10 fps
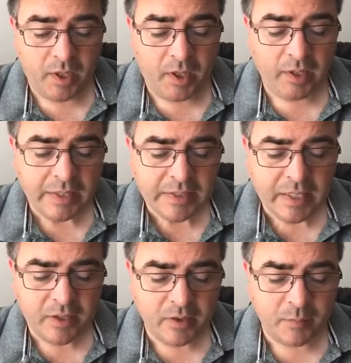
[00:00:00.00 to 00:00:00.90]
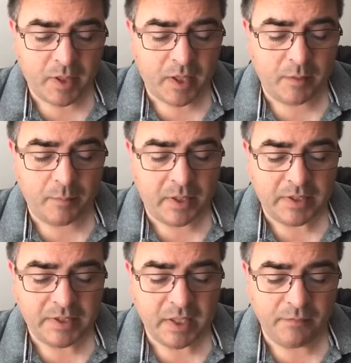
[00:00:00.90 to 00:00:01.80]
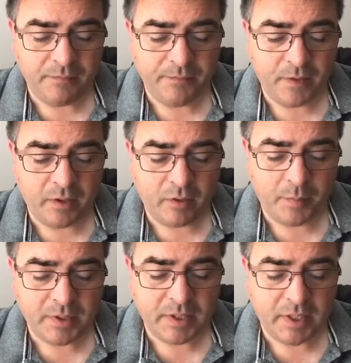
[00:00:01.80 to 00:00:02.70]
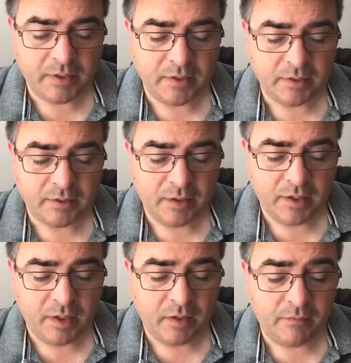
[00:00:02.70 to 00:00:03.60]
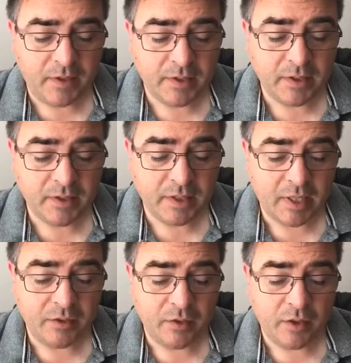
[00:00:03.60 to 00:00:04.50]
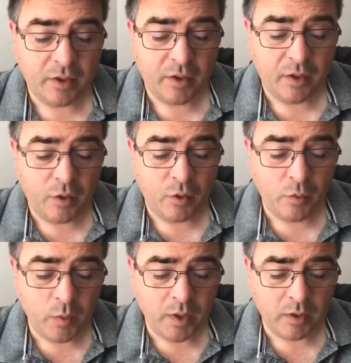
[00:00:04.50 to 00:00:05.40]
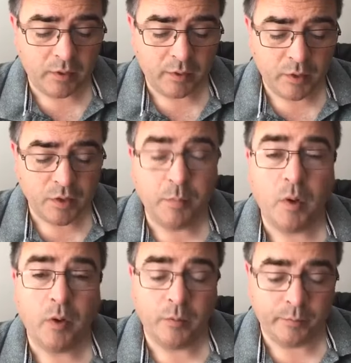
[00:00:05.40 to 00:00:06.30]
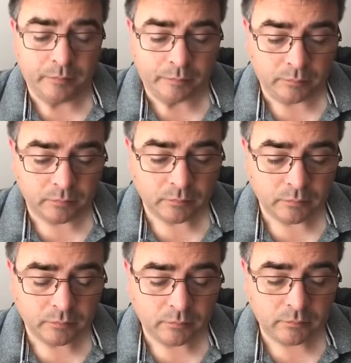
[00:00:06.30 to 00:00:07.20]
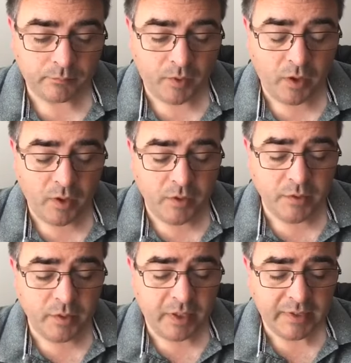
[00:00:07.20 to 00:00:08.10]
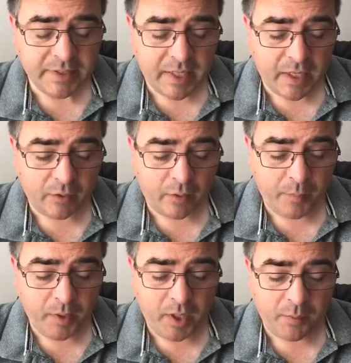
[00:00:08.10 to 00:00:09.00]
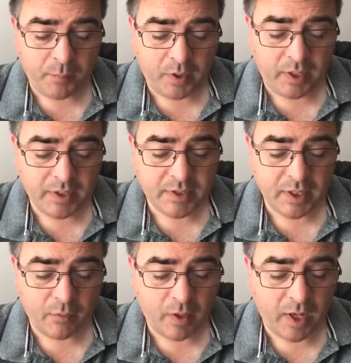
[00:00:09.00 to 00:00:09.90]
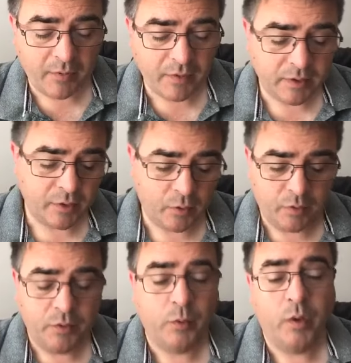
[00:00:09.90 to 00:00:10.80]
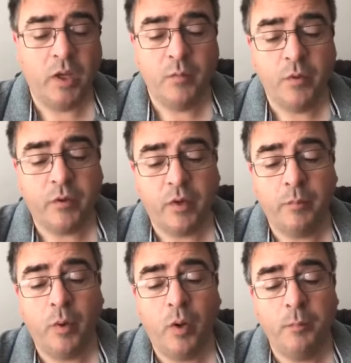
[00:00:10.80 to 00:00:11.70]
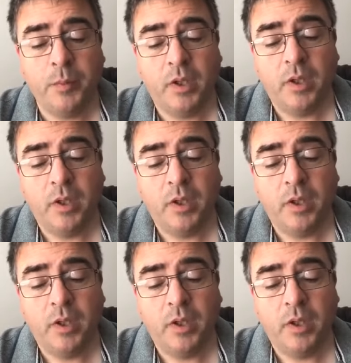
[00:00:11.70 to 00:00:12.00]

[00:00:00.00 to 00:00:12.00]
"I'd like to hear the man myself," Agrippa said, and Festus said, "You will, tomorrow." So the next day, Agrippa and Bernice arrived at the auditorium with great pomp,